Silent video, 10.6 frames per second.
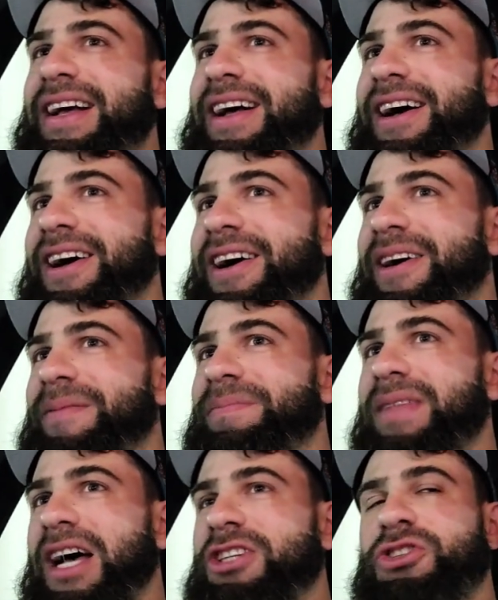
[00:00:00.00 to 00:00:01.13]
I
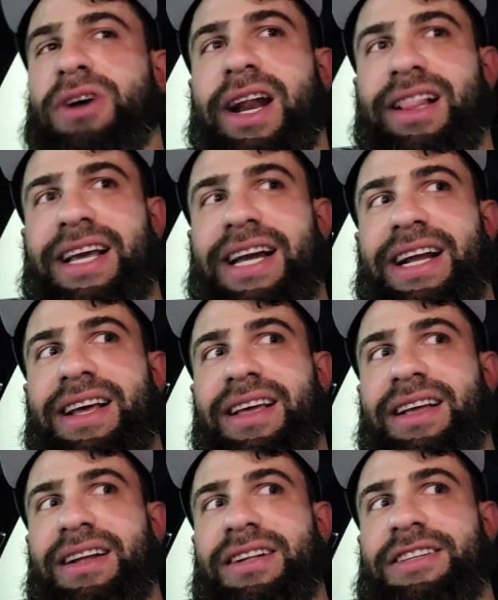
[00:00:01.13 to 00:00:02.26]
was trying to lead
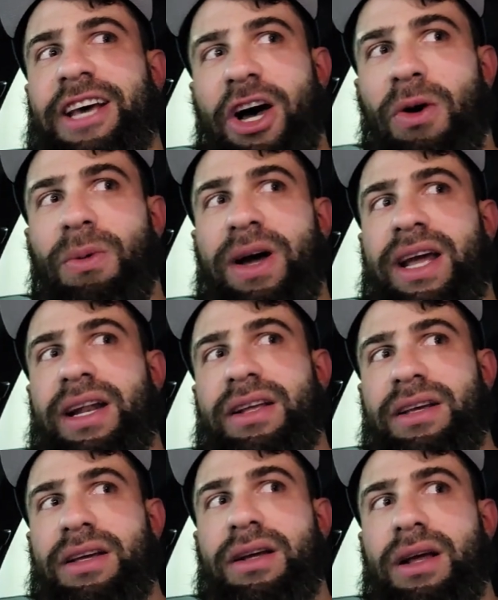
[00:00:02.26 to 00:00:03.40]
Tailwind,
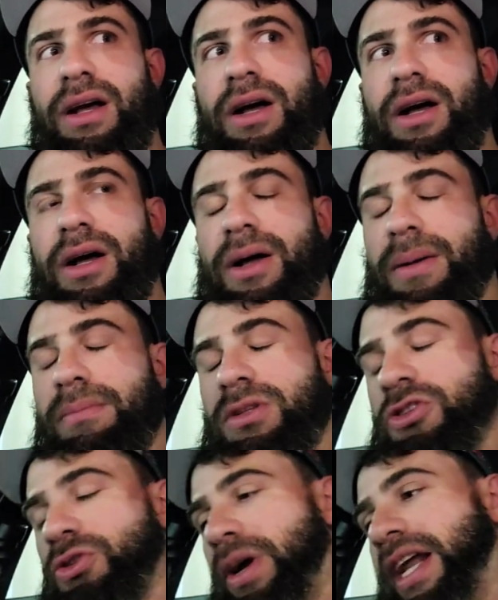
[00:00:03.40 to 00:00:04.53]

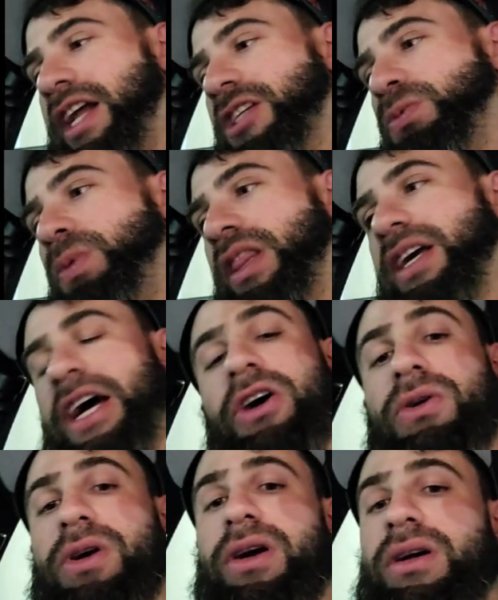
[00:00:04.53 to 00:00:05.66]
Tornadoes with
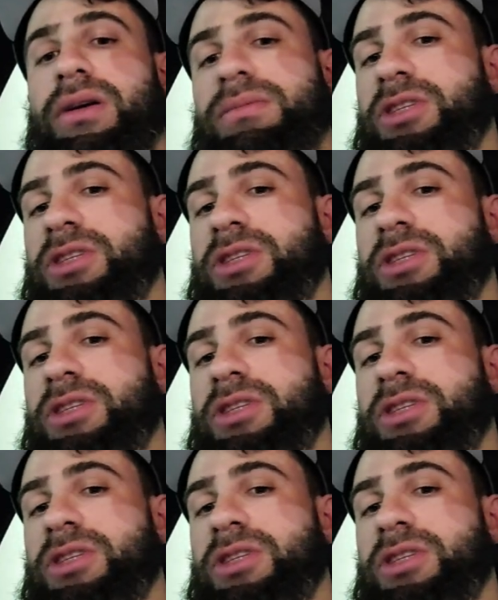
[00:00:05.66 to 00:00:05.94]
Kyogre.